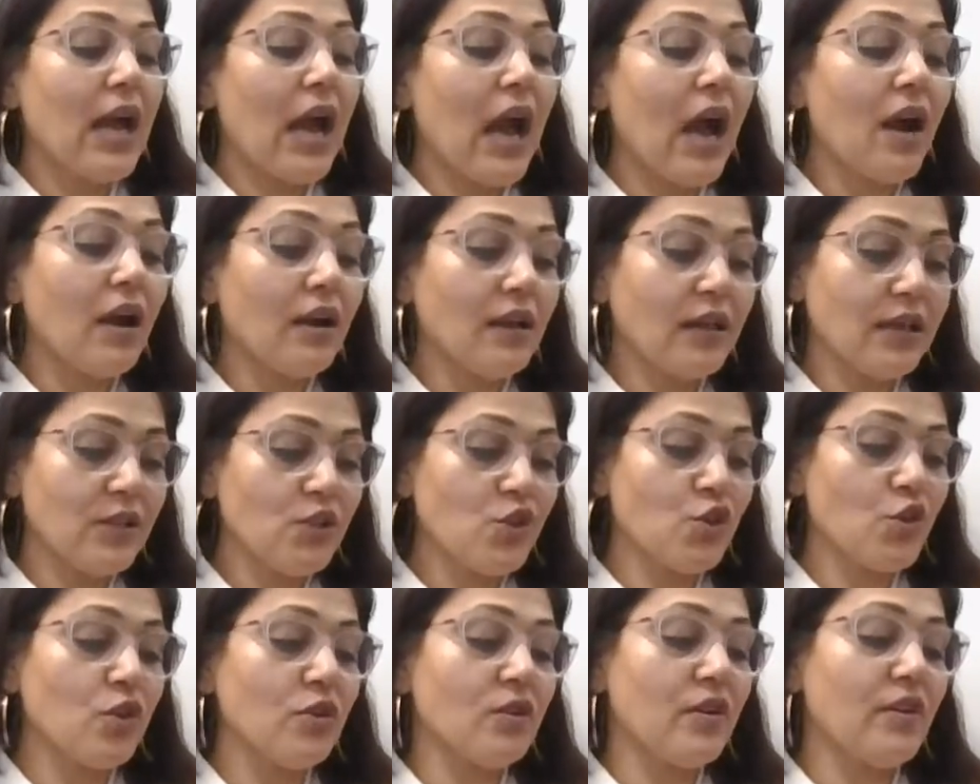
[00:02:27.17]

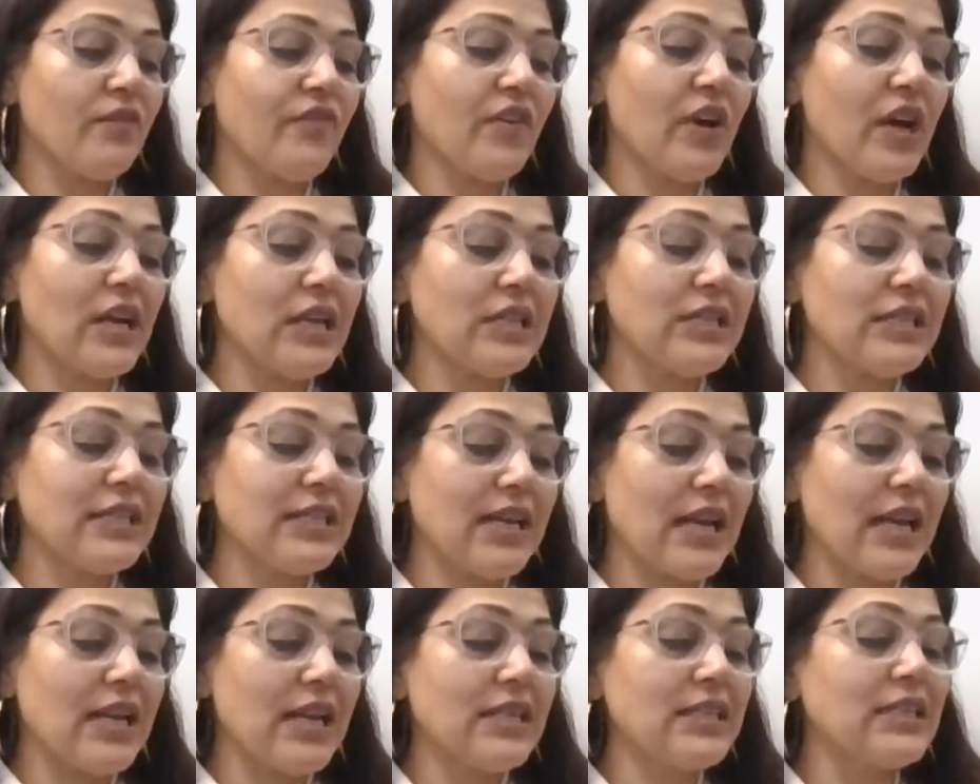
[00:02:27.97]
Archangel Raphael
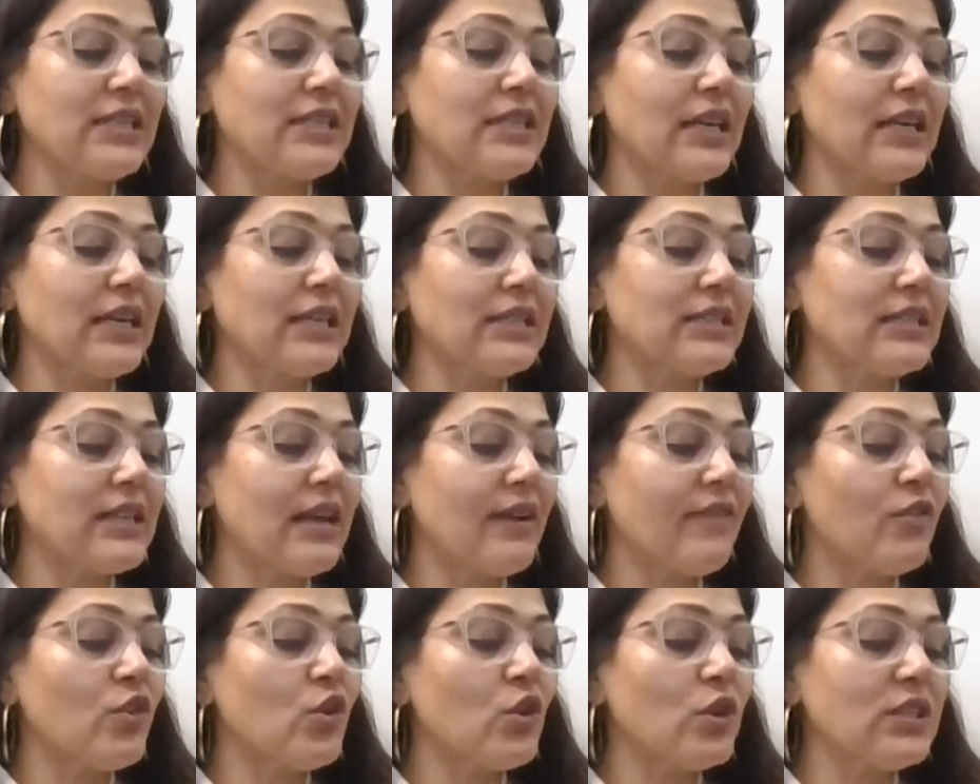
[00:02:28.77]
says, take
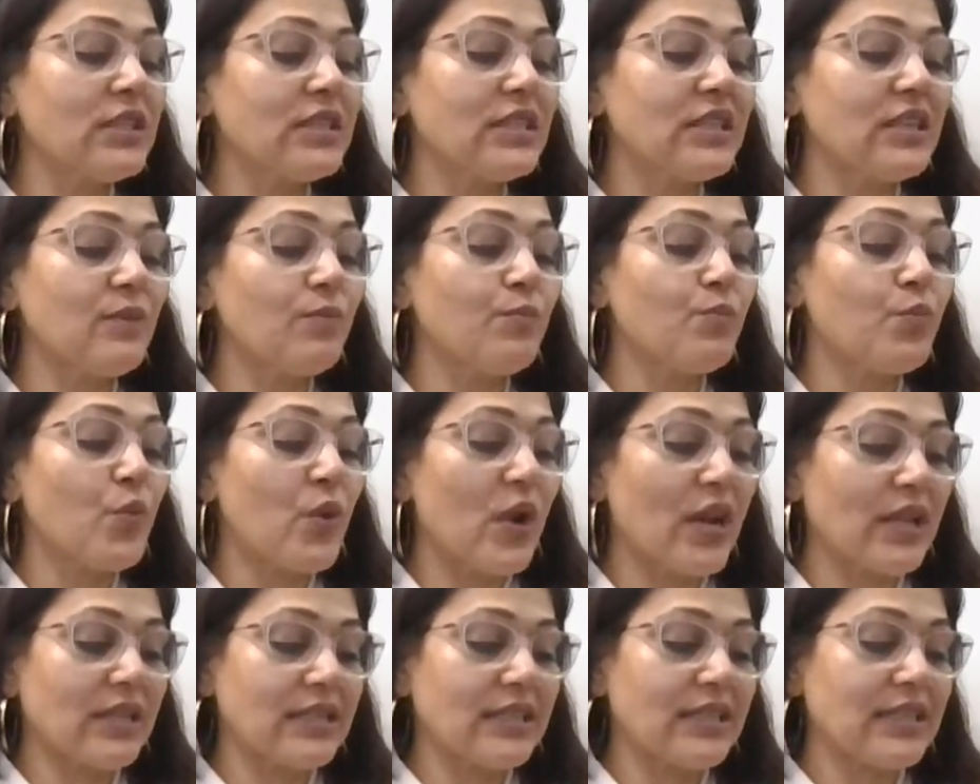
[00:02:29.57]
several deep
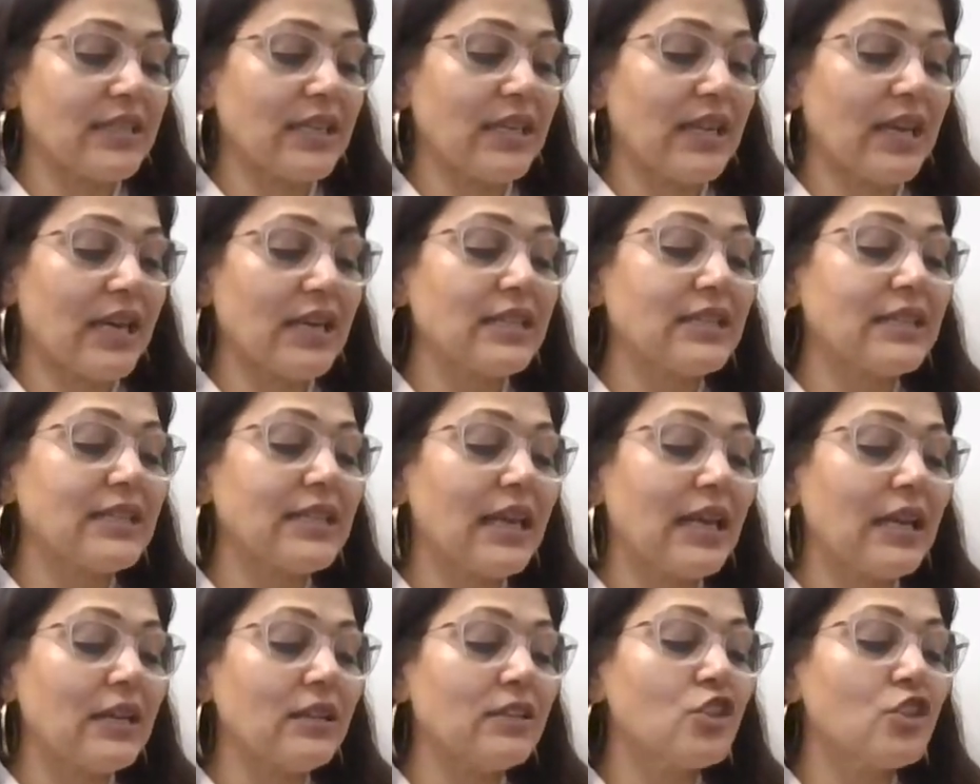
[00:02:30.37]
breaths and
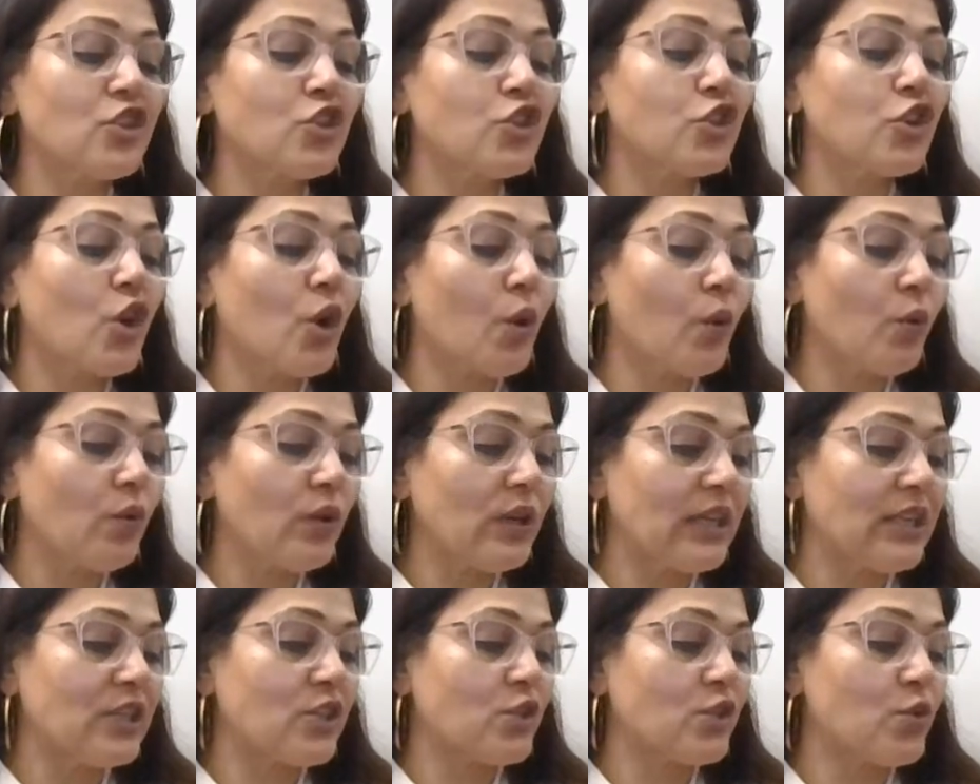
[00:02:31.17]
exhale
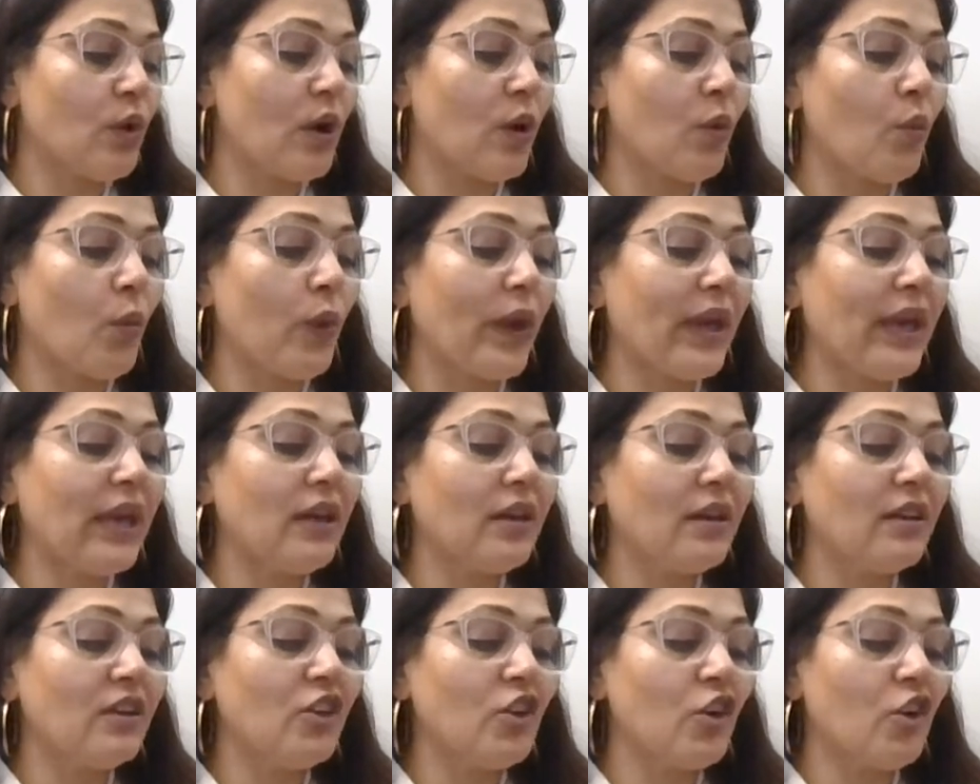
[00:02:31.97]
slowly to
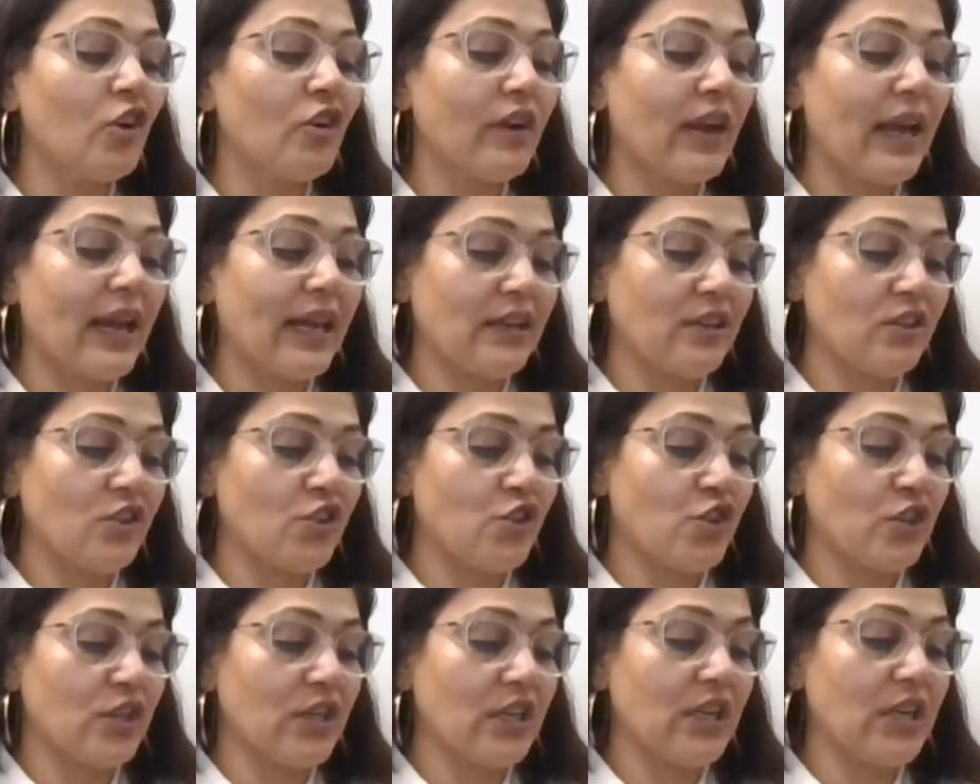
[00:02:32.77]
awaken your
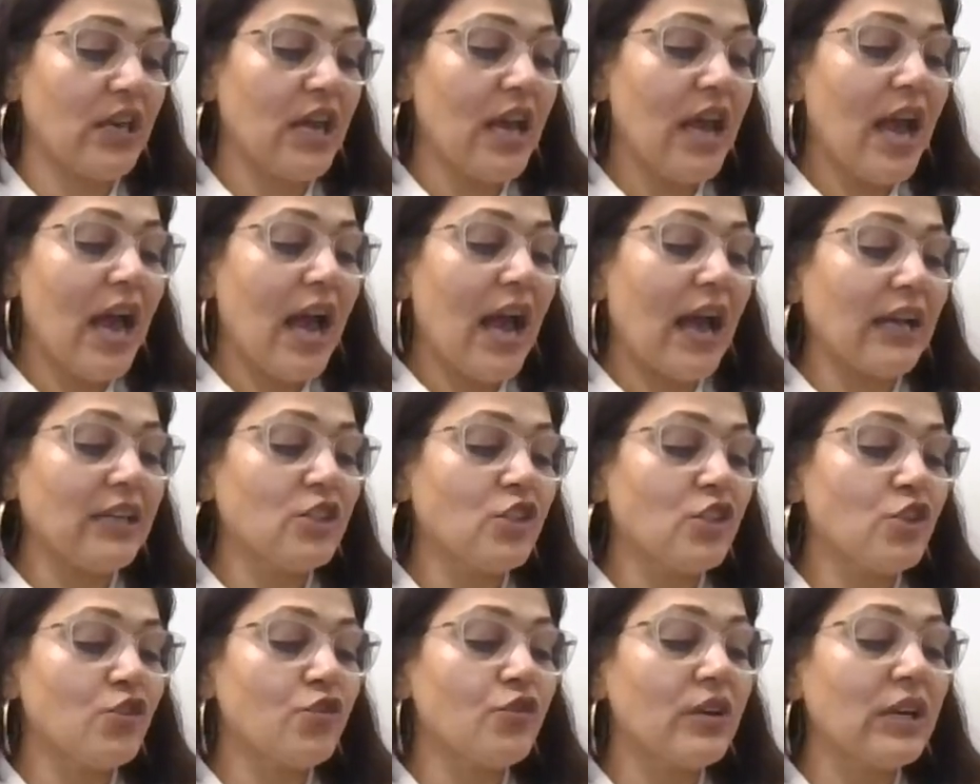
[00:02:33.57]
energy
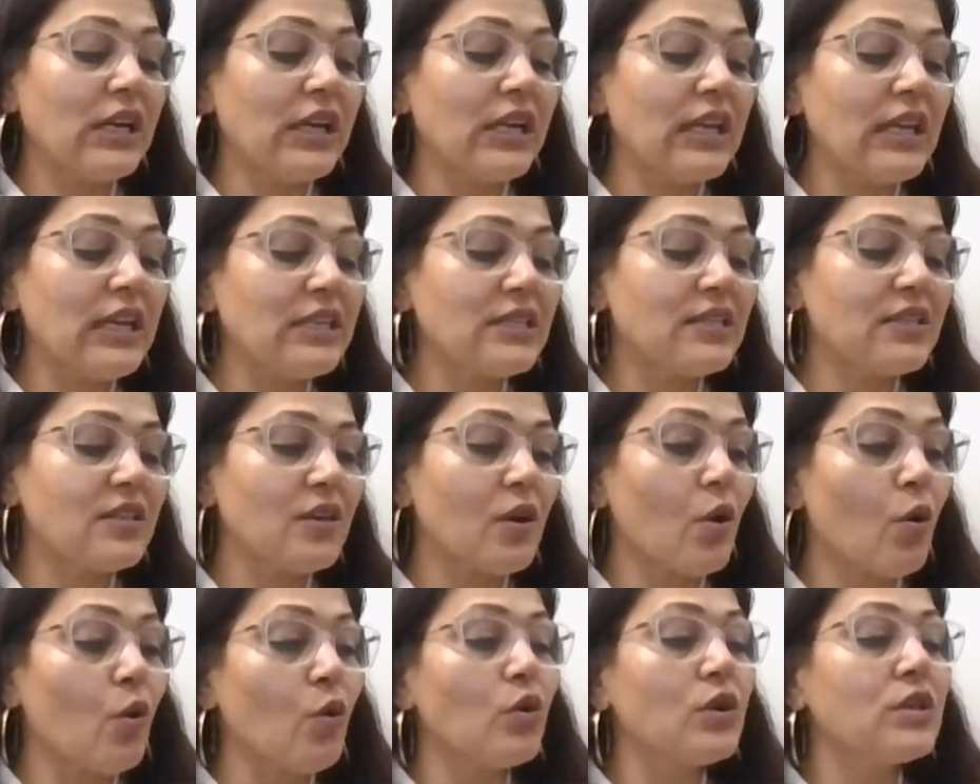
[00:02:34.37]
and to release
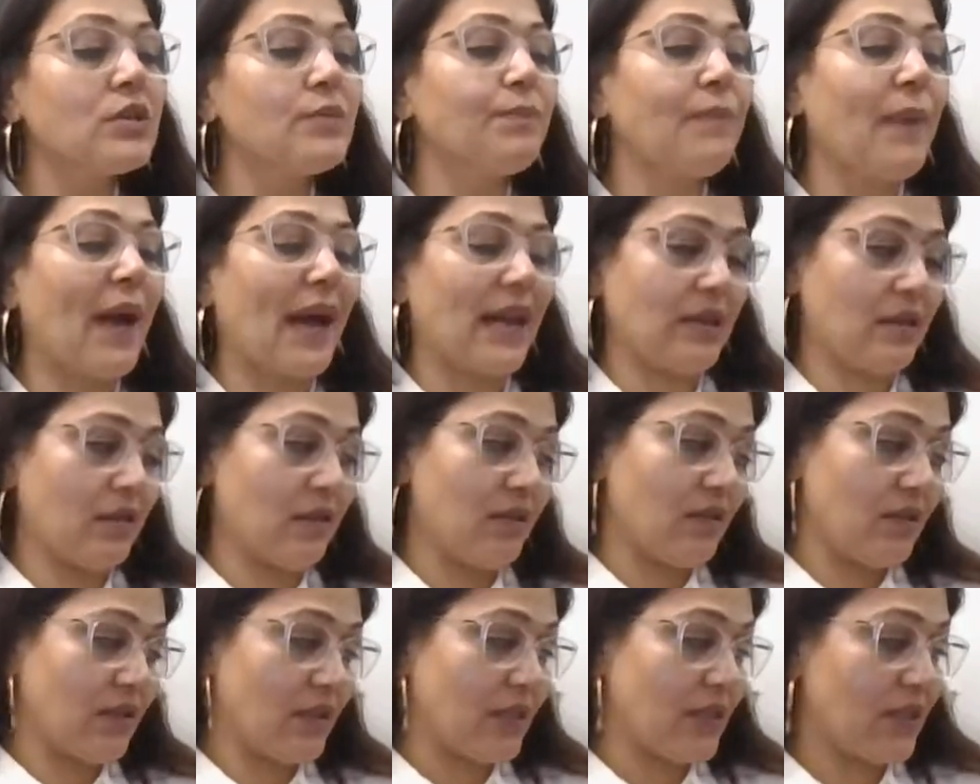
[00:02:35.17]
old
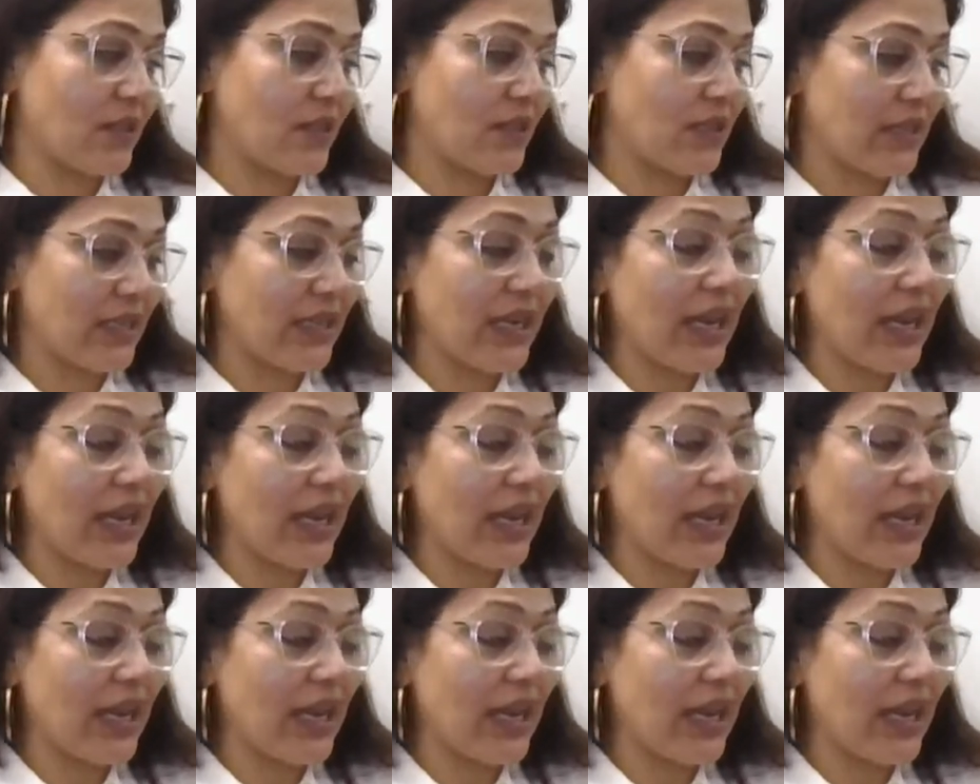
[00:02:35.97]
patterns.